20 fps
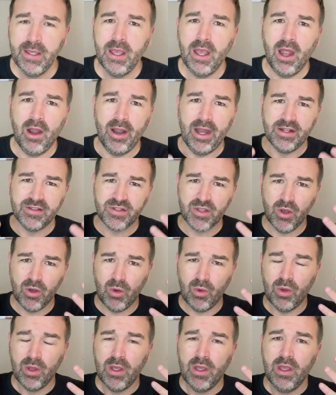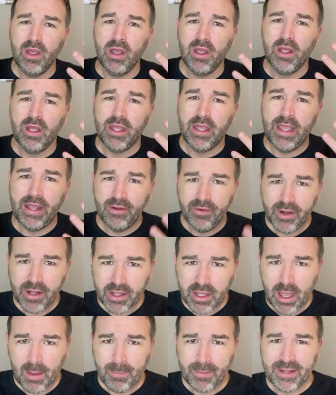All right, so internet
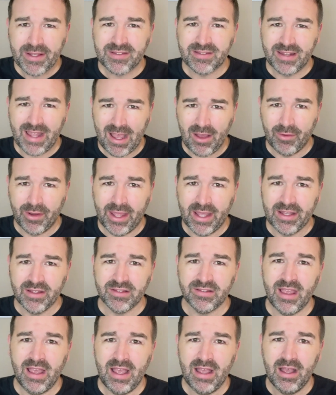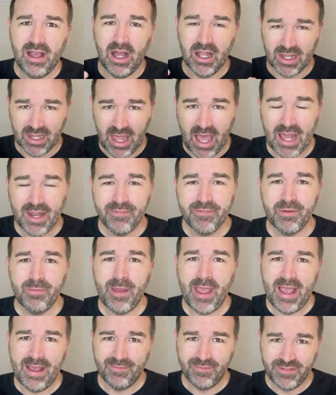companies nowadays, a lot of them
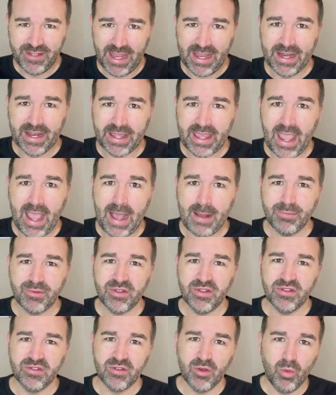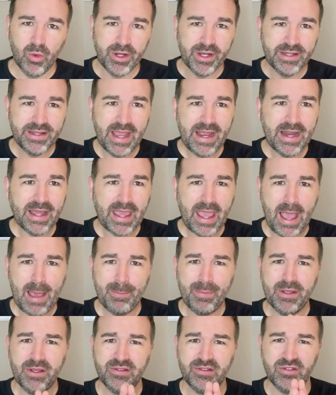have data caps. And so what a data cap
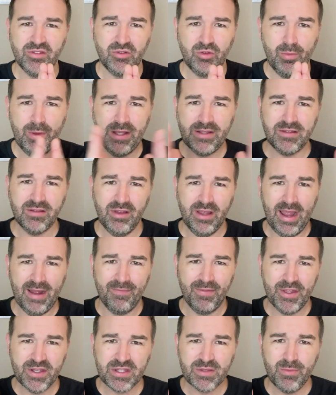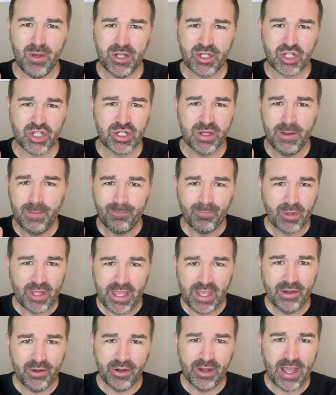is you basically have this much
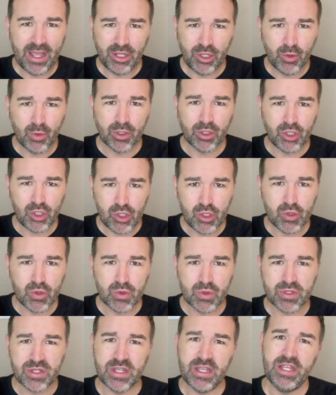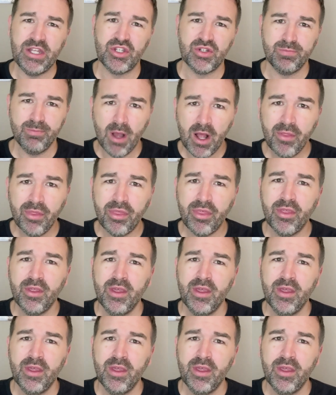internet you can use each month,